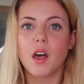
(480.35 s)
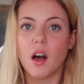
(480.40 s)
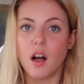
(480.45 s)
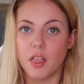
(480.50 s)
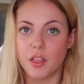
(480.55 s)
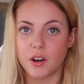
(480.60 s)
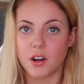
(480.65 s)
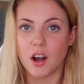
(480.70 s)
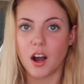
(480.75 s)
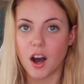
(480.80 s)

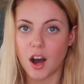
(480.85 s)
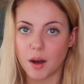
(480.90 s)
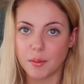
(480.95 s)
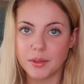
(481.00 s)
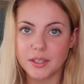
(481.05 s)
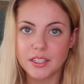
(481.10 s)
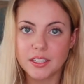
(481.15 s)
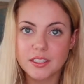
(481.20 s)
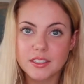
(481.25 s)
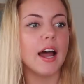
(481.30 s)
other
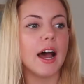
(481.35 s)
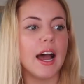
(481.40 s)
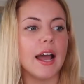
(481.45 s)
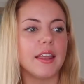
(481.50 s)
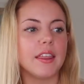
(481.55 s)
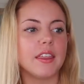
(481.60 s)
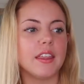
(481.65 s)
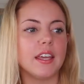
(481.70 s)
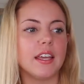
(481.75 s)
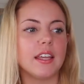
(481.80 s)
hobbies.
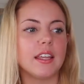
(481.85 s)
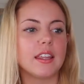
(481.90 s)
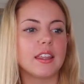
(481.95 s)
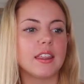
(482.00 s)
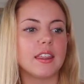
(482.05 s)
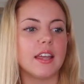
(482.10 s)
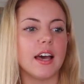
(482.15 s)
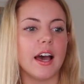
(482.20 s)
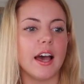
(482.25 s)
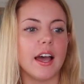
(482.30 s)
I think
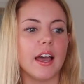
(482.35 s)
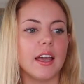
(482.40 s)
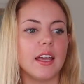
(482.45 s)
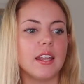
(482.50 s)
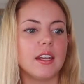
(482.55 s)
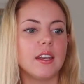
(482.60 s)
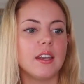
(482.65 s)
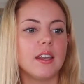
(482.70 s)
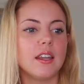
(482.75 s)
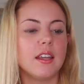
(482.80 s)

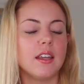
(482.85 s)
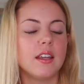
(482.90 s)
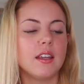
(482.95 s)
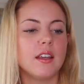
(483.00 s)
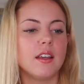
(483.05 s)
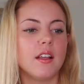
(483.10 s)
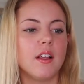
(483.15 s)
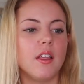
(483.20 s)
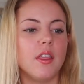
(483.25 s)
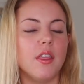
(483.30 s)
that
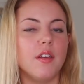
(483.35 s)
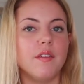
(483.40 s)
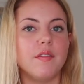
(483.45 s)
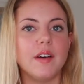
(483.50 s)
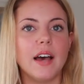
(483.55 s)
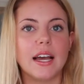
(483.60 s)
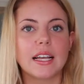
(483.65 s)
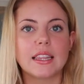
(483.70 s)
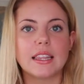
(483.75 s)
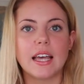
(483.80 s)
the
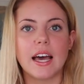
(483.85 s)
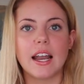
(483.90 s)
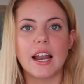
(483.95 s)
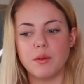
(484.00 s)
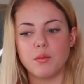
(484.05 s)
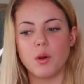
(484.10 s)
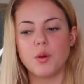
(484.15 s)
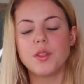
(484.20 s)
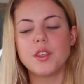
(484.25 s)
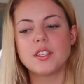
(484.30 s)
fact that
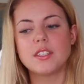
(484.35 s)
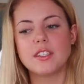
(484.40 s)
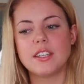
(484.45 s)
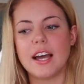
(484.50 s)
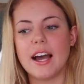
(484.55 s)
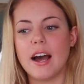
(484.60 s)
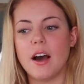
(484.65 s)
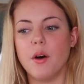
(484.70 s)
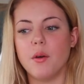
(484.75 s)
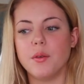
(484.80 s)
I wrote this
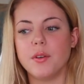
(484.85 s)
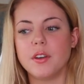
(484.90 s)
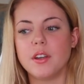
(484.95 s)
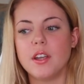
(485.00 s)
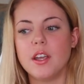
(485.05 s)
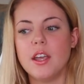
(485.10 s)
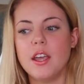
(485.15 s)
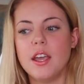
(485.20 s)
down